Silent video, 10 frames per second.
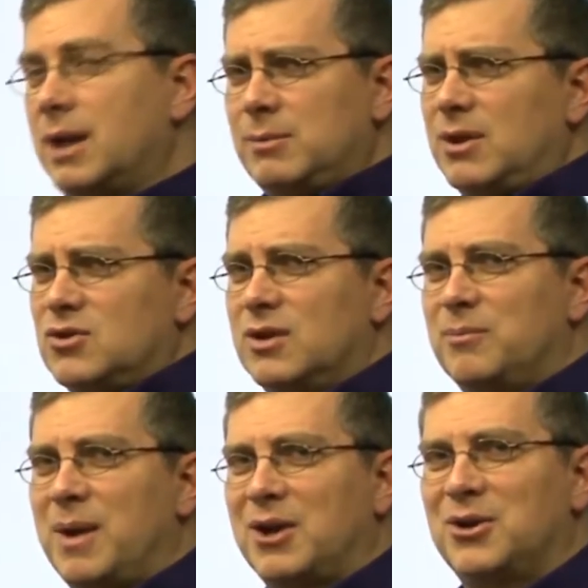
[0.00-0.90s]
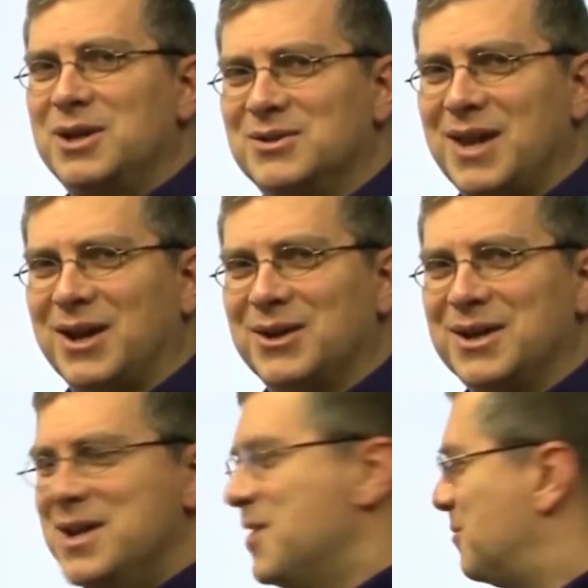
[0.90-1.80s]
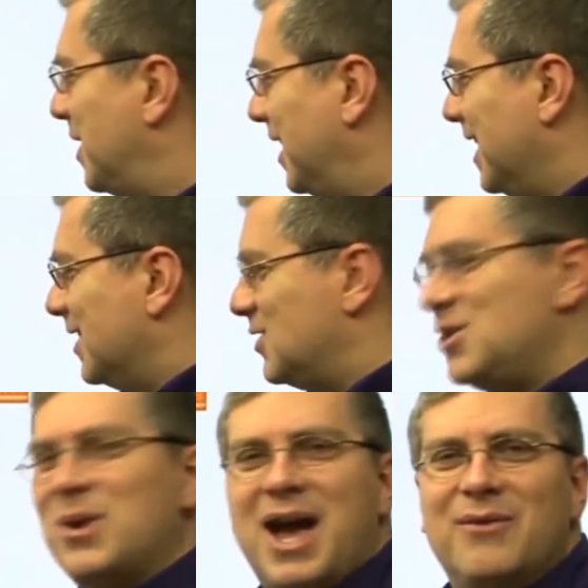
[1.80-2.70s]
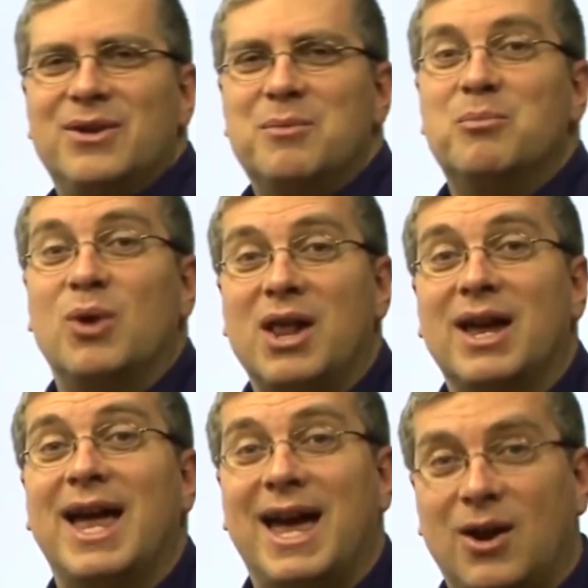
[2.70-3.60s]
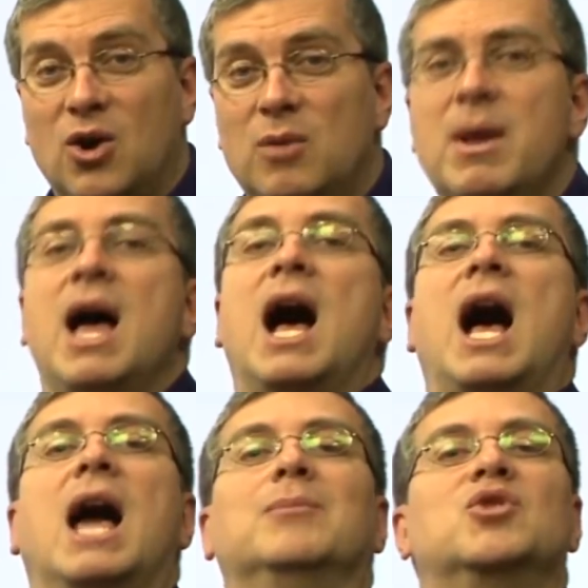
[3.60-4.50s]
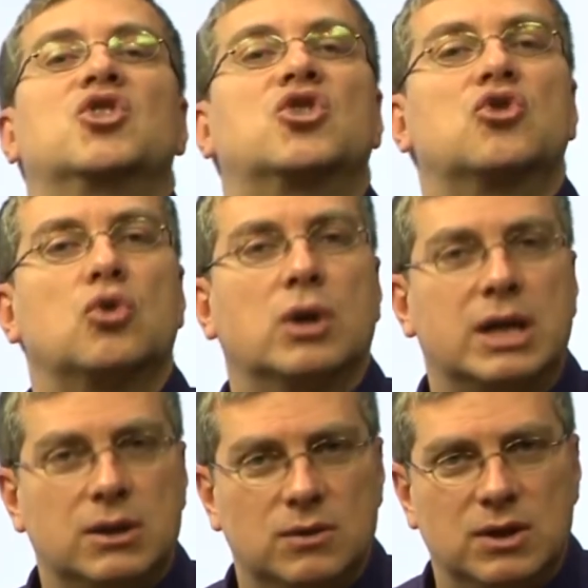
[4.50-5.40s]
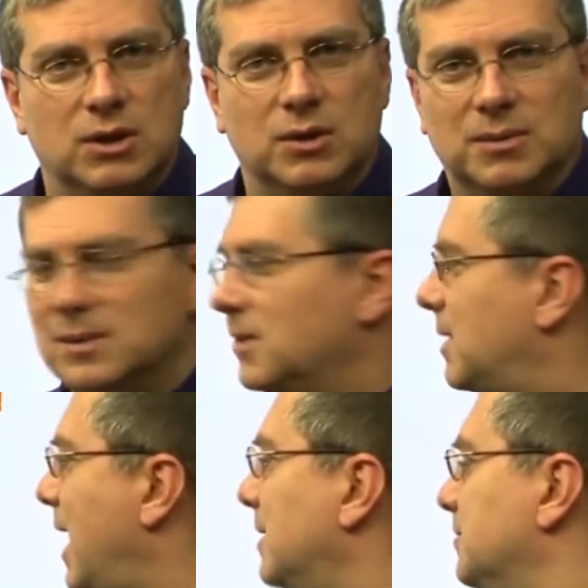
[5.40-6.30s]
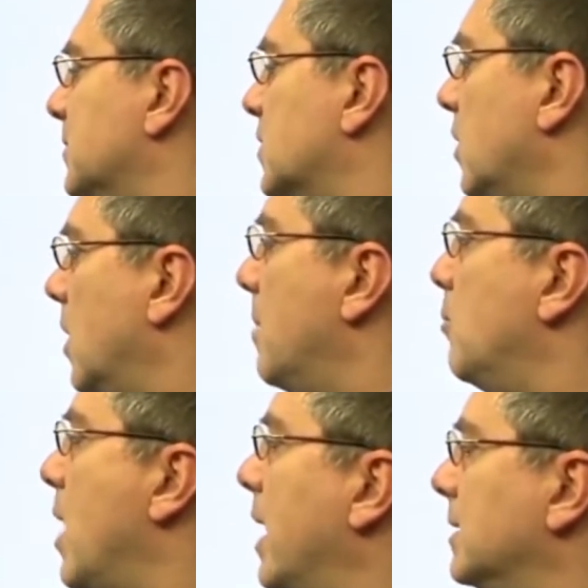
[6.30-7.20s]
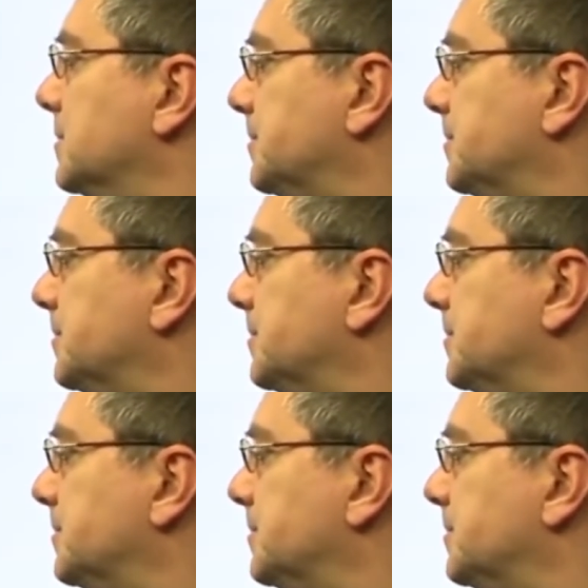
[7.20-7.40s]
I'm not sure if my Korean's that good, but do you have an umbrella at home? I'm sure you do, okay? So, umbrella.